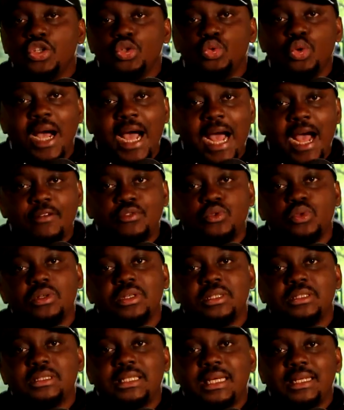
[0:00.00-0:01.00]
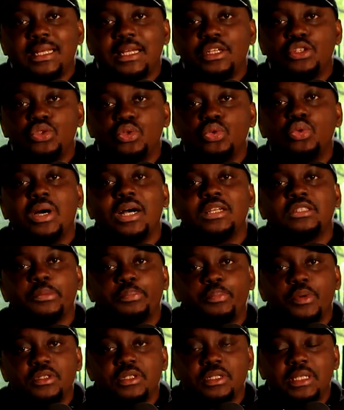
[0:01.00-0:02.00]
You have to understand that you as a
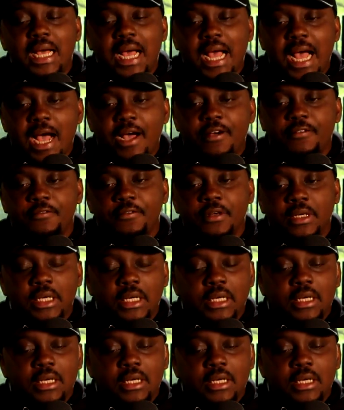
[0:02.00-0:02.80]
person have